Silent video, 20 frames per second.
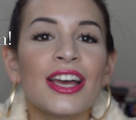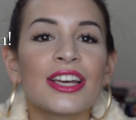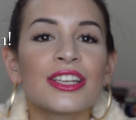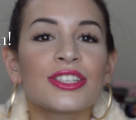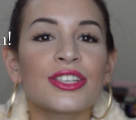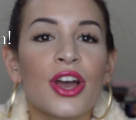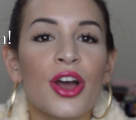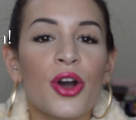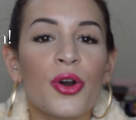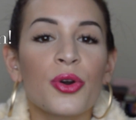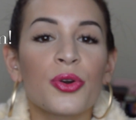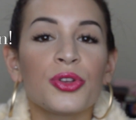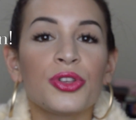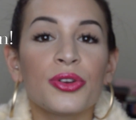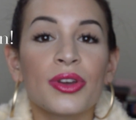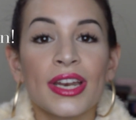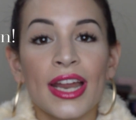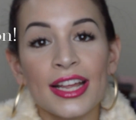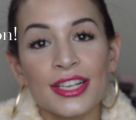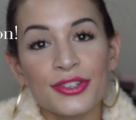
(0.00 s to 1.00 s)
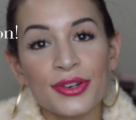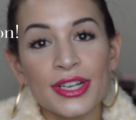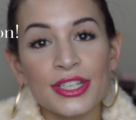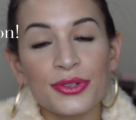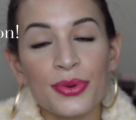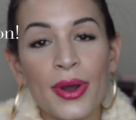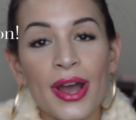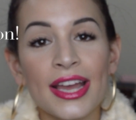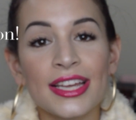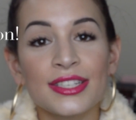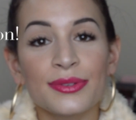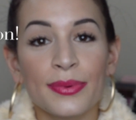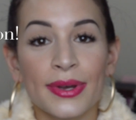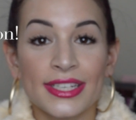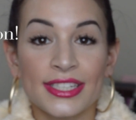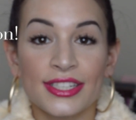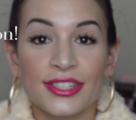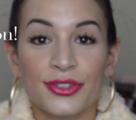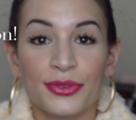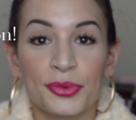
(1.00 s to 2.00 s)
So you can enter it twice,
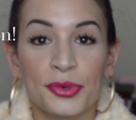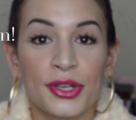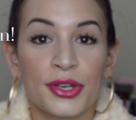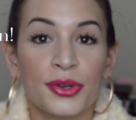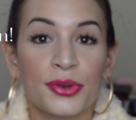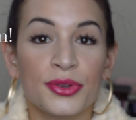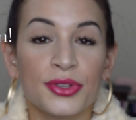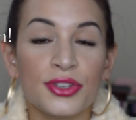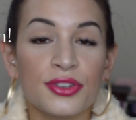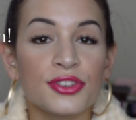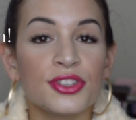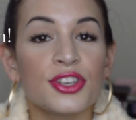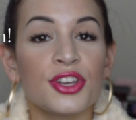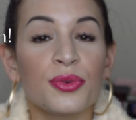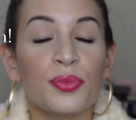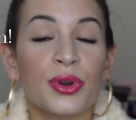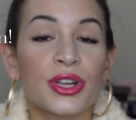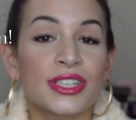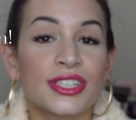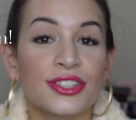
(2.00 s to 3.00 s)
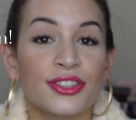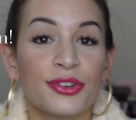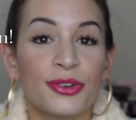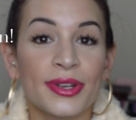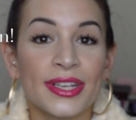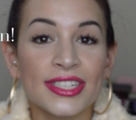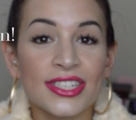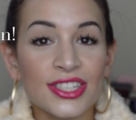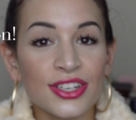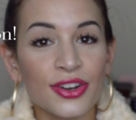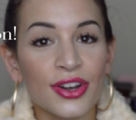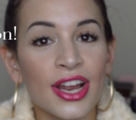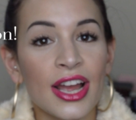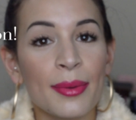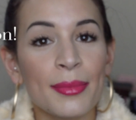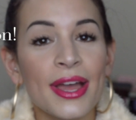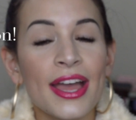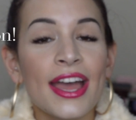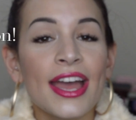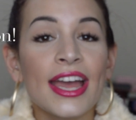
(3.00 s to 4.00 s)
once through YouTube, once through
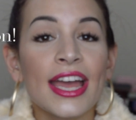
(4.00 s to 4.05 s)
Instagram.